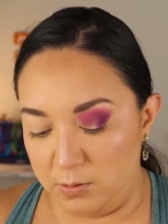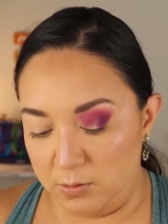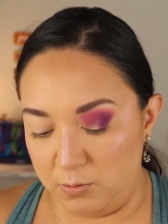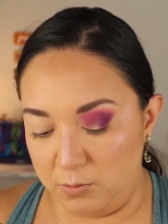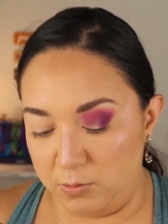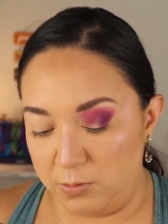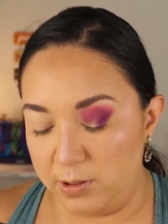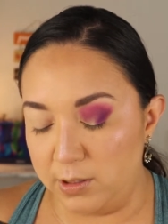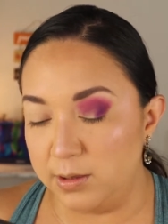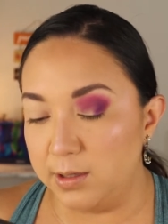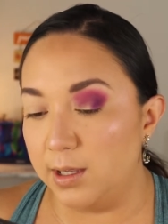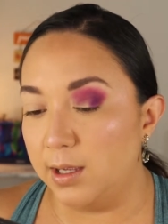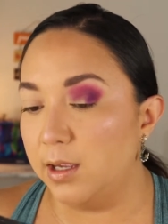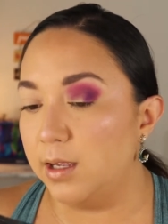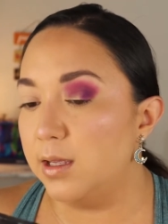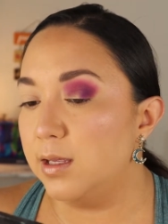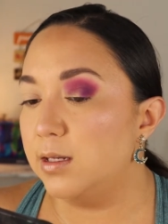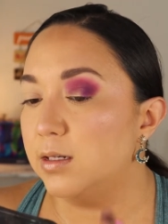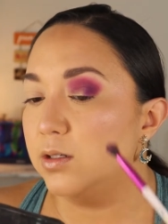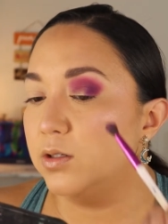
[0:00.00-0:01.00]
run that
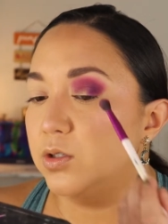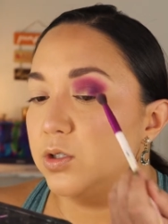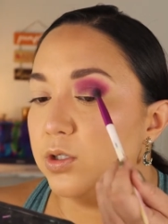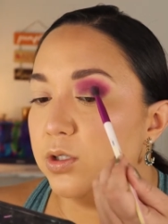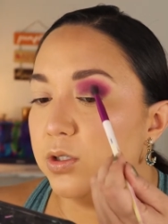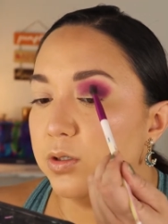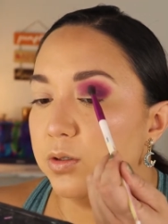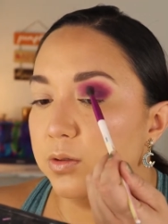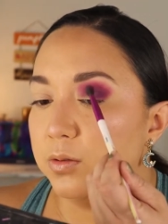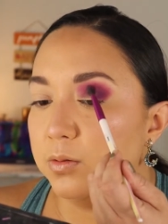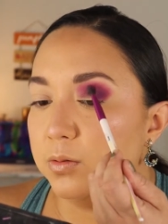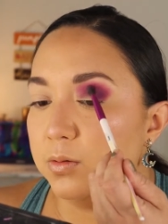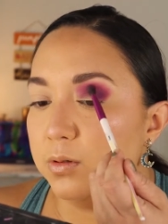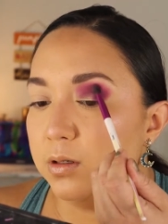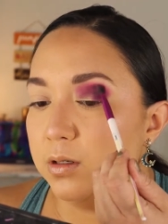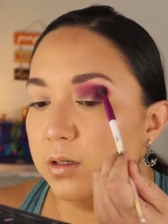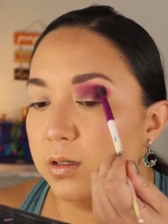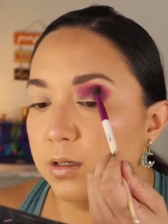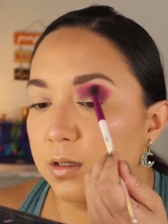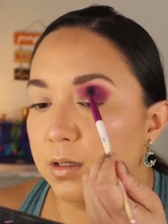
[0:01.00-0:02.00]
into
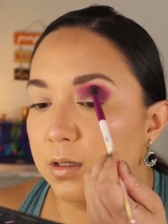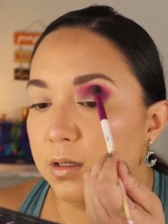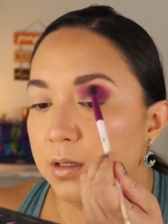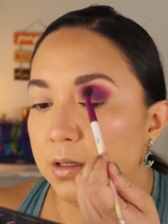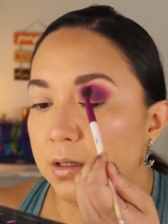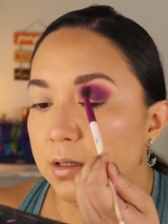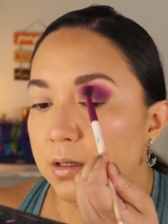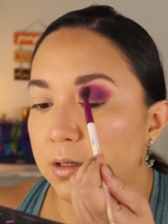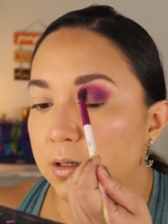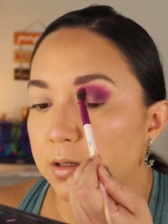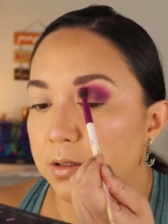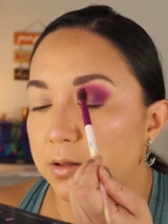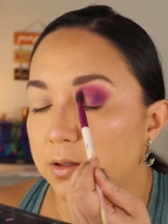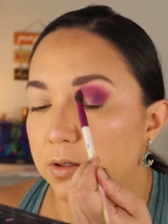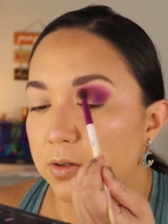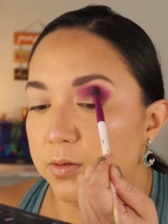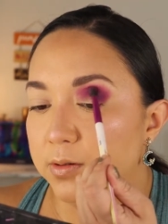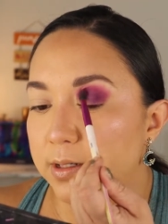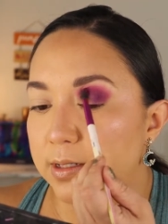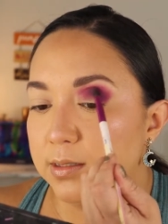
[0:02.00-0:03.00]
the
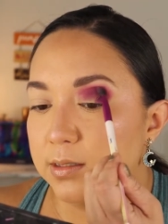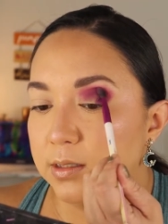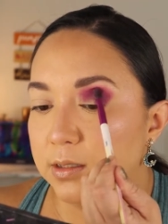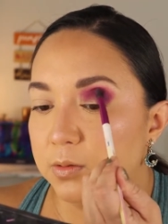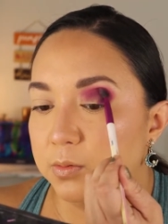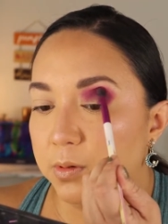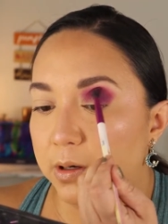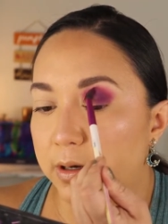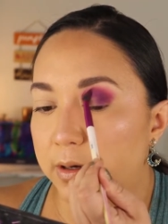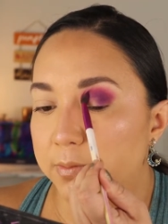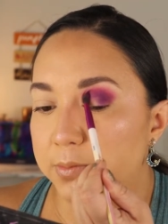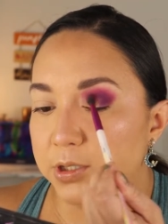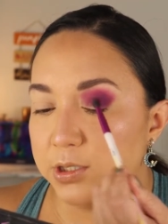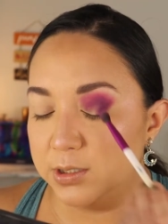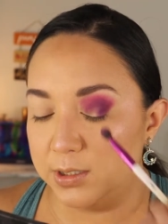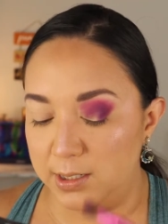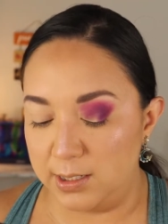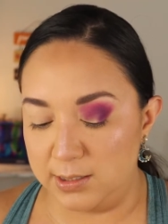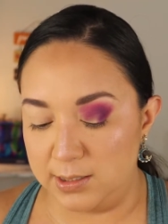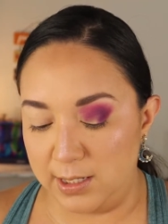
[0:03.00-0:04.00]
crease as well. I'm just
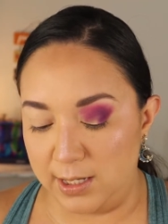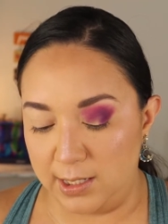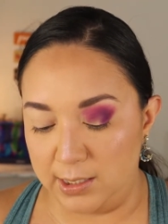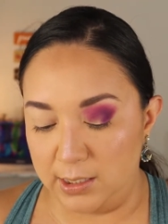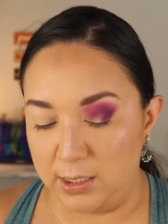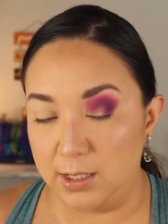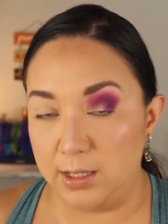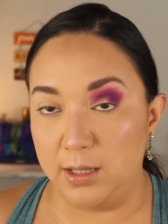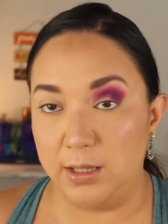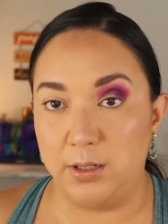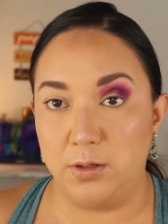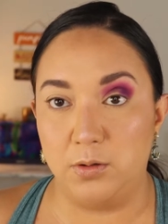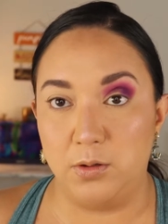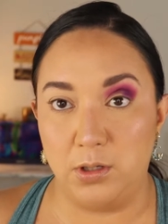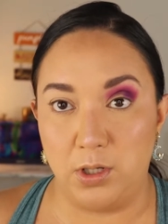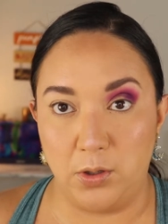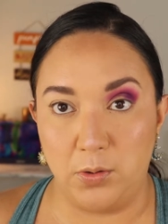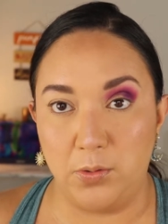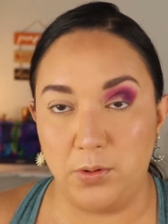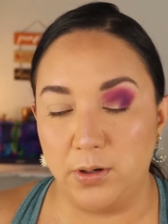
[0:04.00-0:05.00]
gonna take it a little
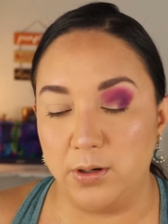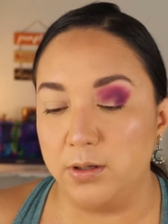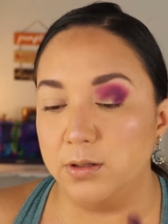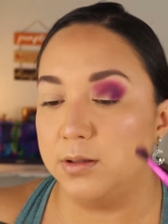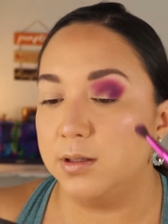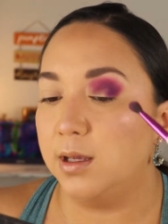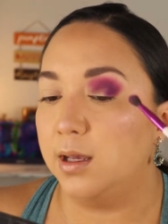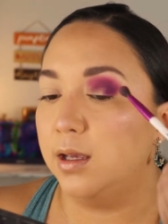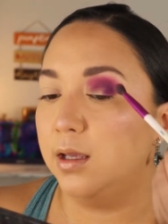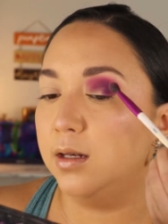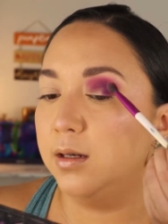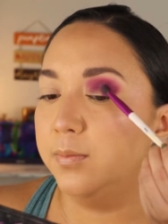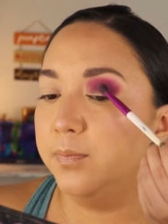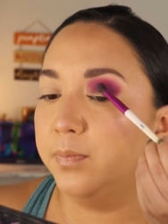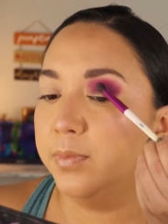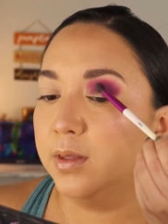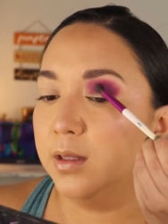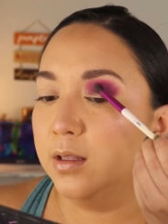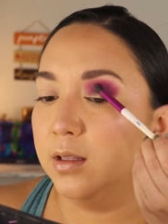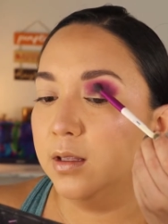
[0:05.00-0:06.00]
lower than
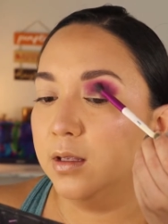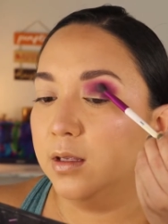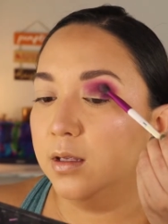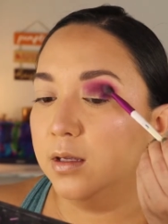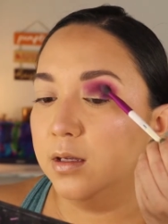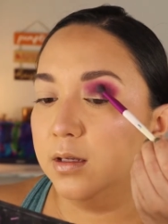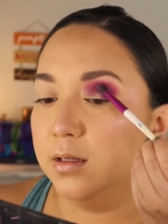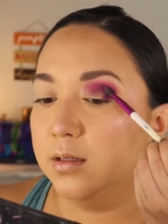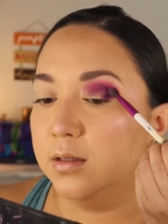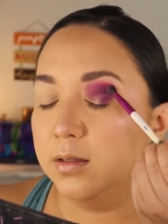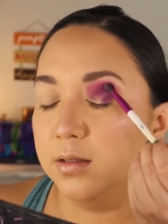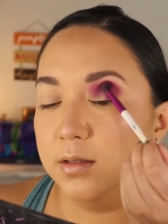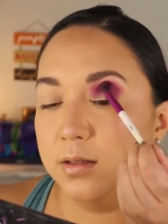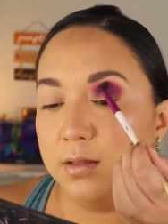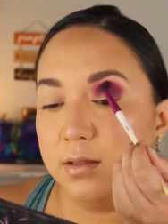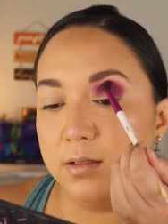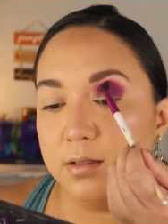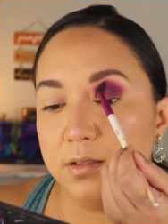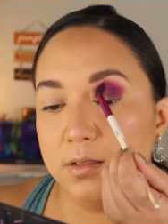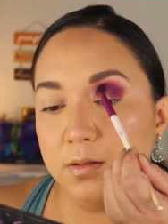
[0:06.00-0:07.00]

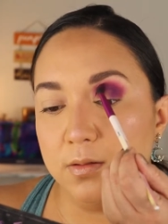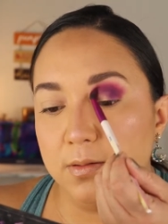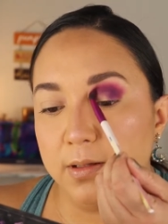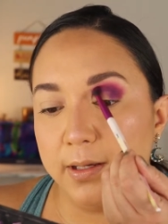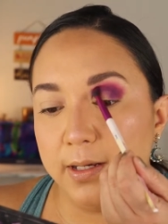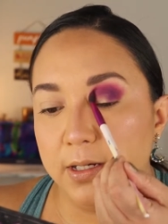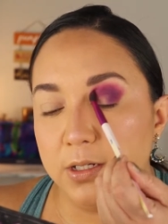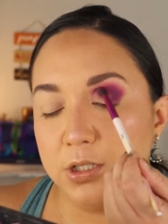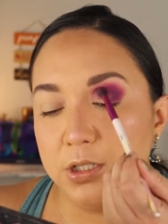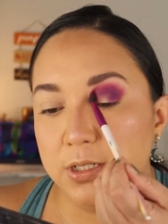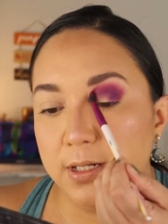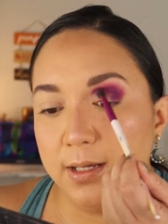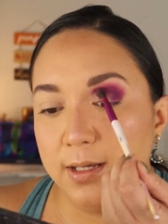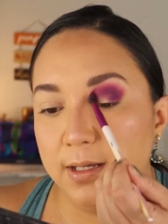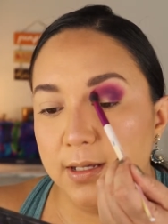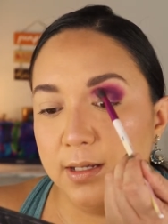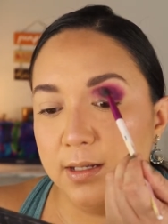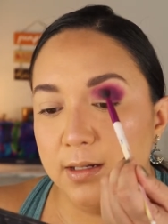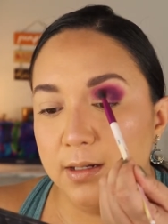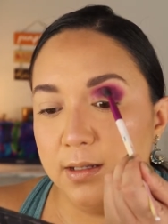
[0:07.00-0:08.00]
the Soleil
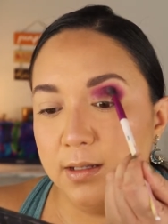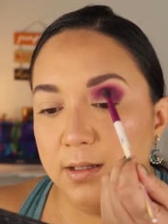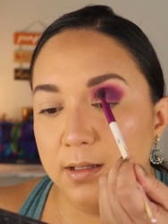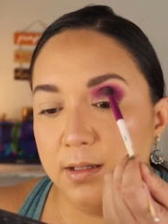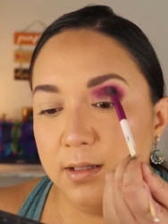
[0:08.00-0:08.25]
shade.